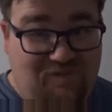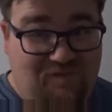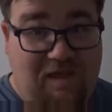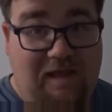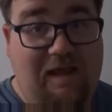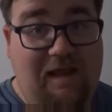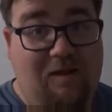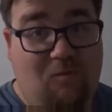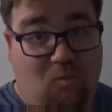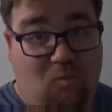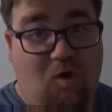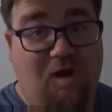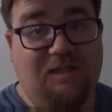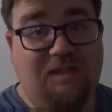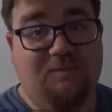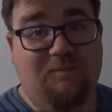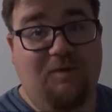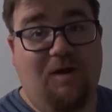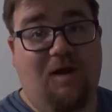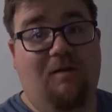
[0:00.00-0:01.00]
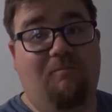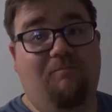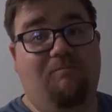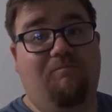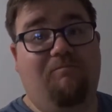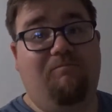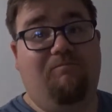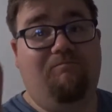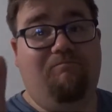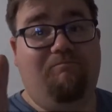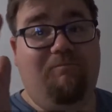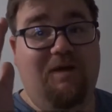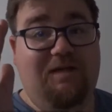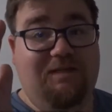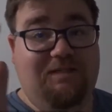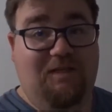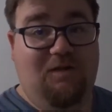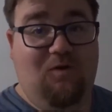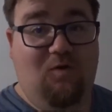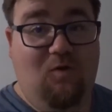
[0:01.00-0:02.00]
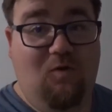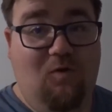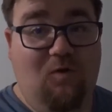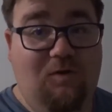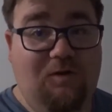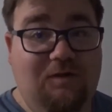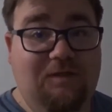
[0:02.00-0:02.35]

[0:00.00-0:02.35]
it winds me up, but it's the law.